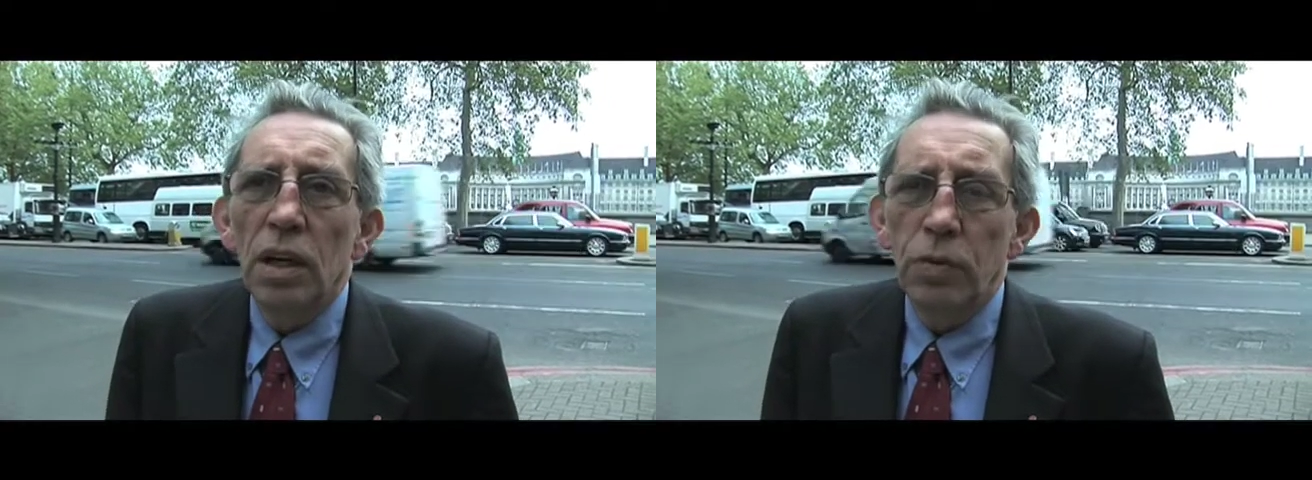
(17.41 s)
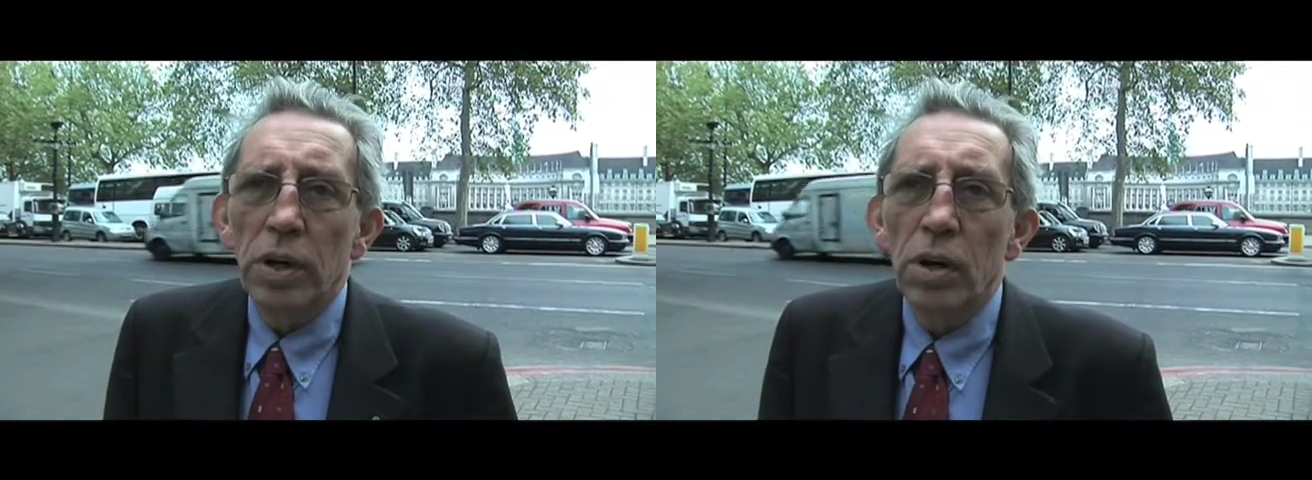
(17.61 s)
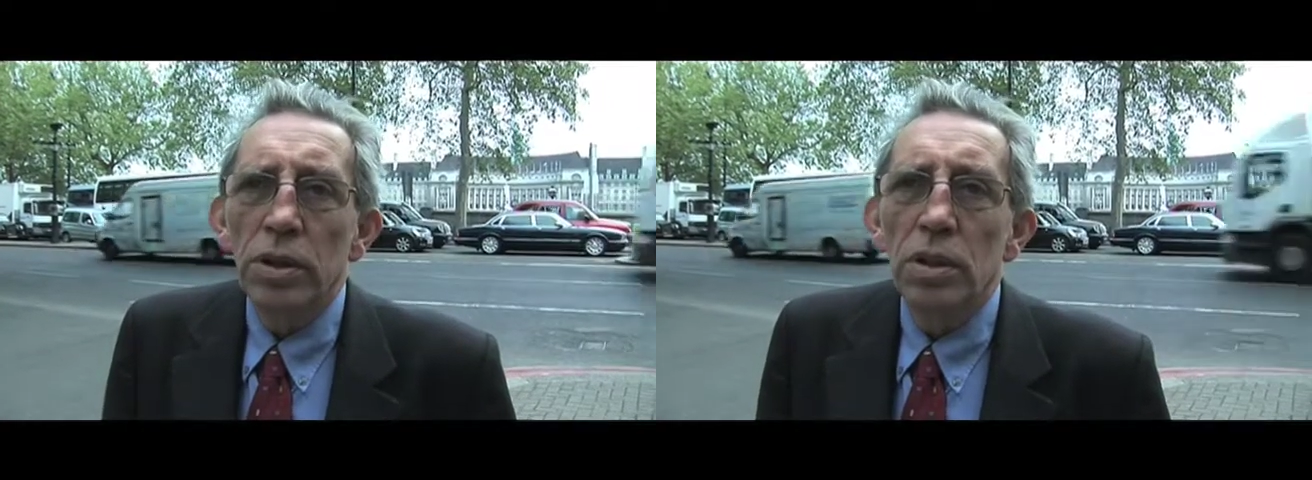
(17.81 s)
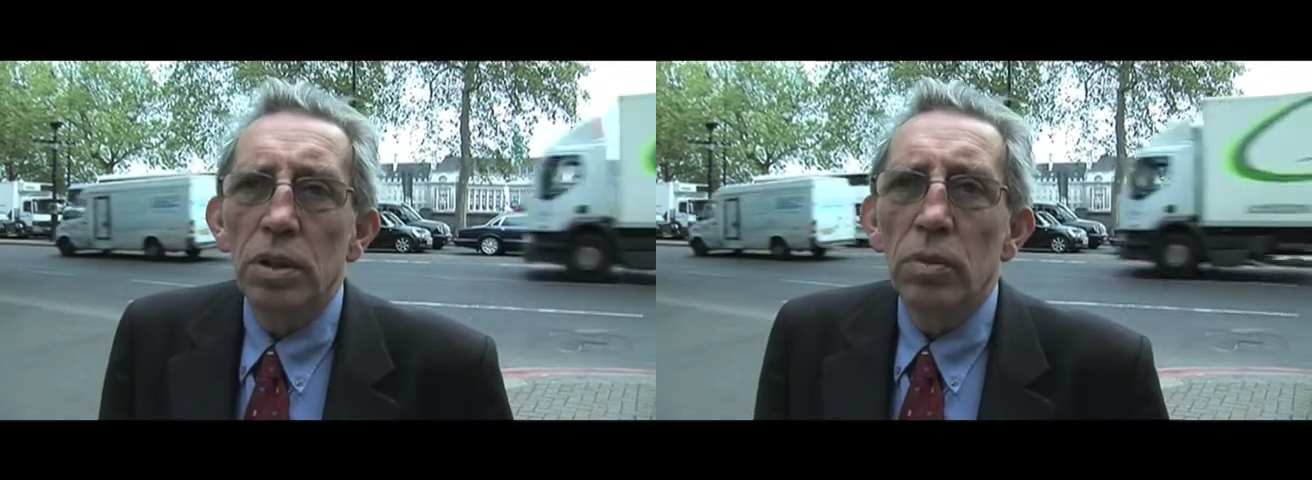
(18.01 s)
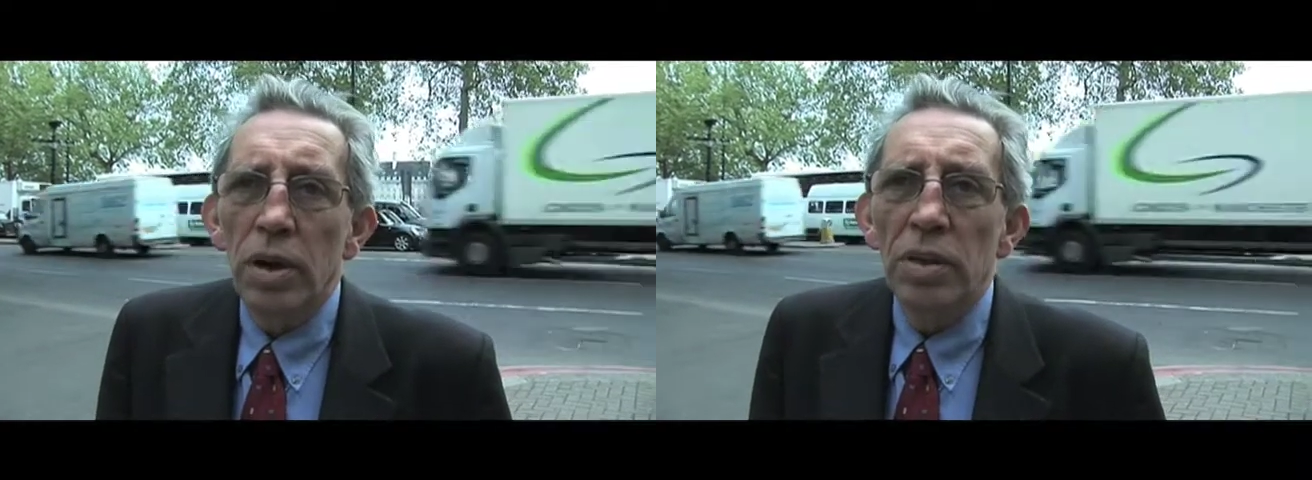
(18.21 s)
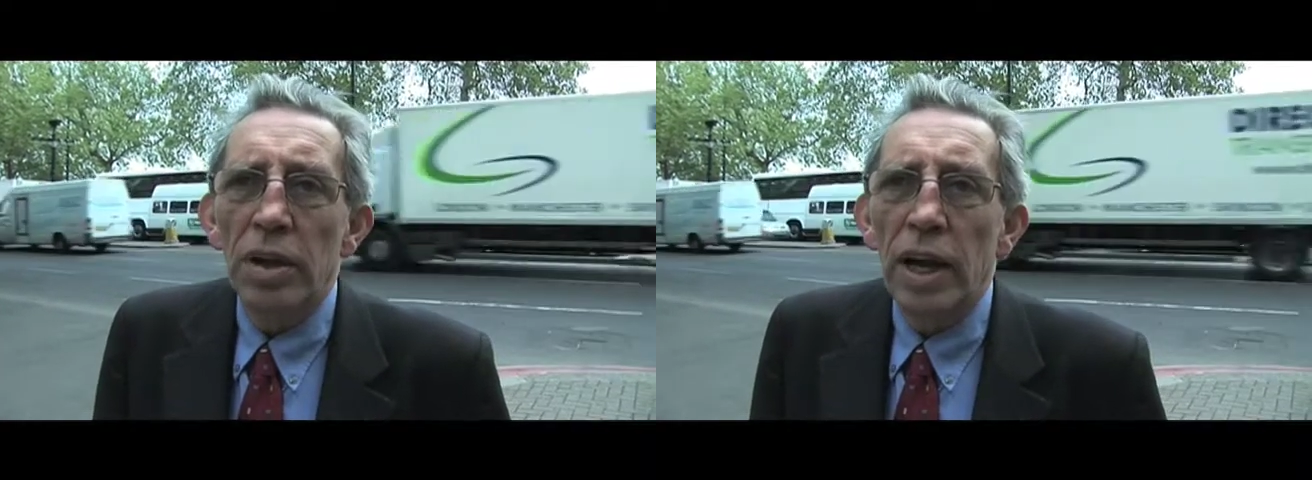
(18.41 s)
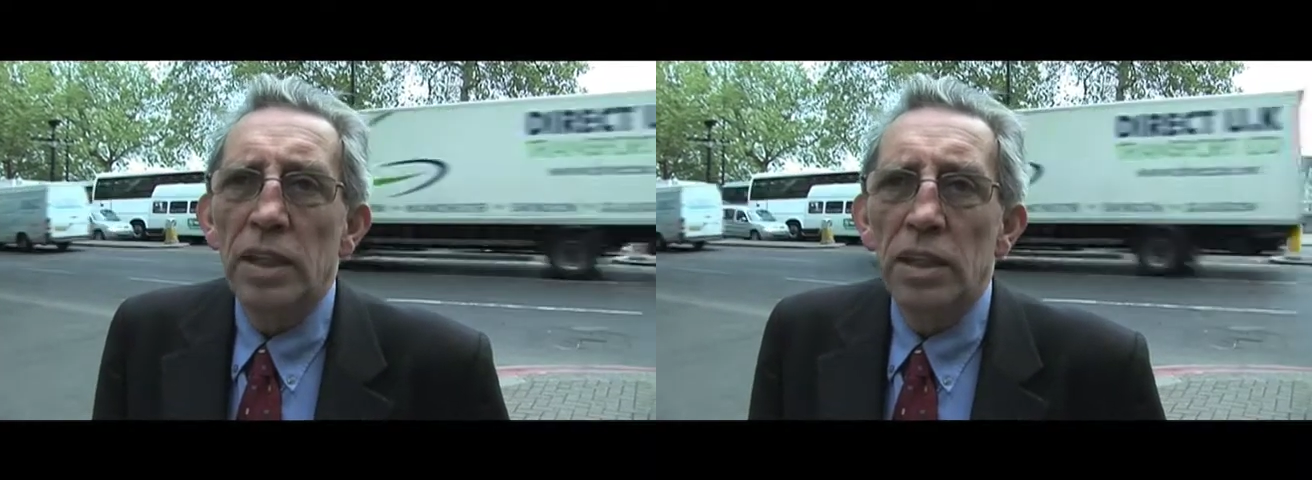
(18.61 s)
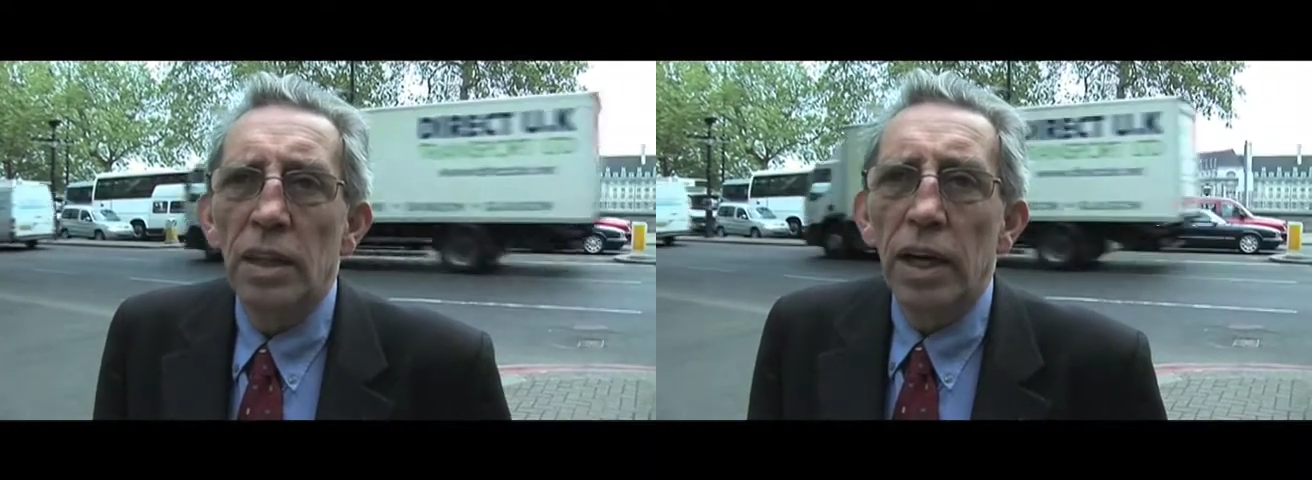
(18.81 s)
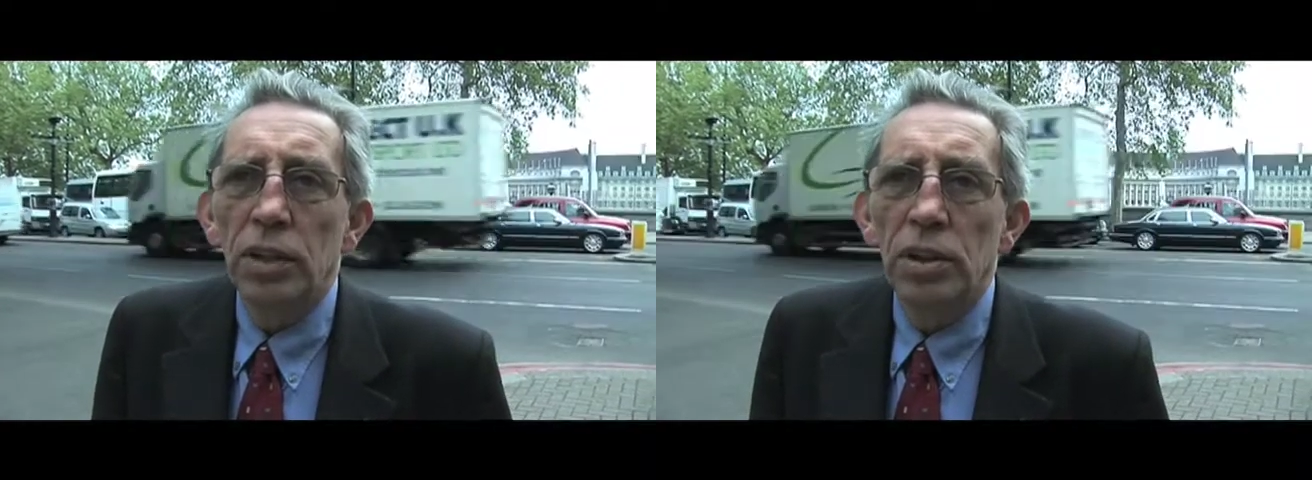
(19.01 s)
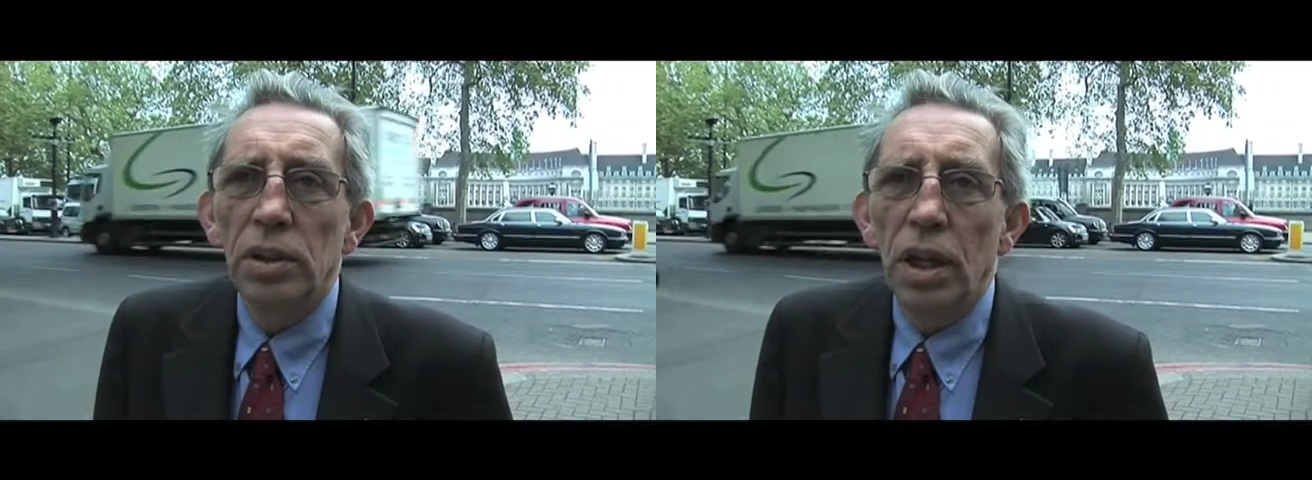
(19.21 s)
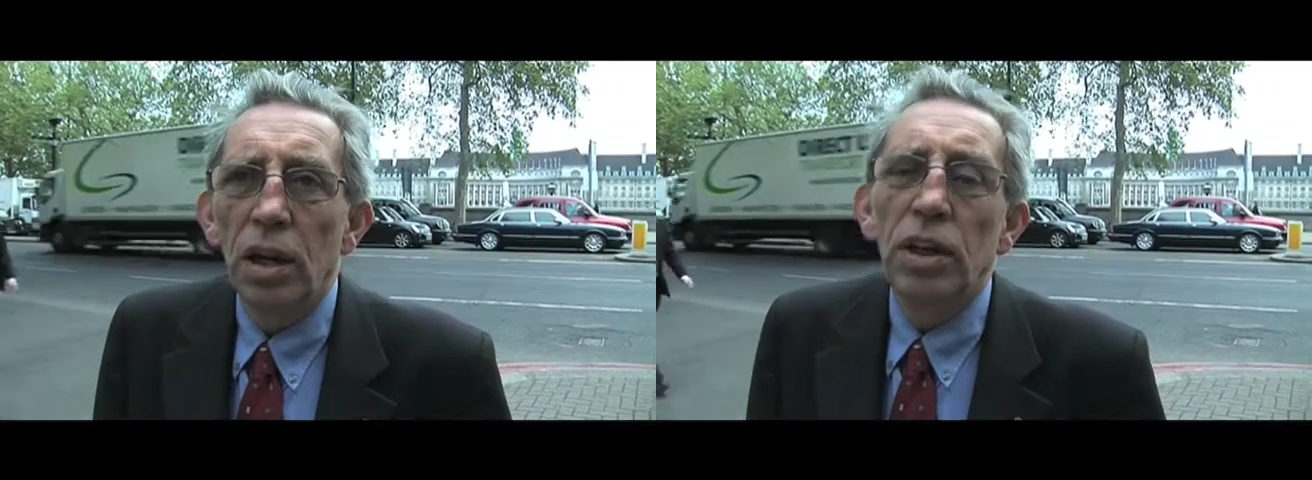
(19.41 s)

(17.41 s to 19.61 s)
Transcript: if we're going to win the next election.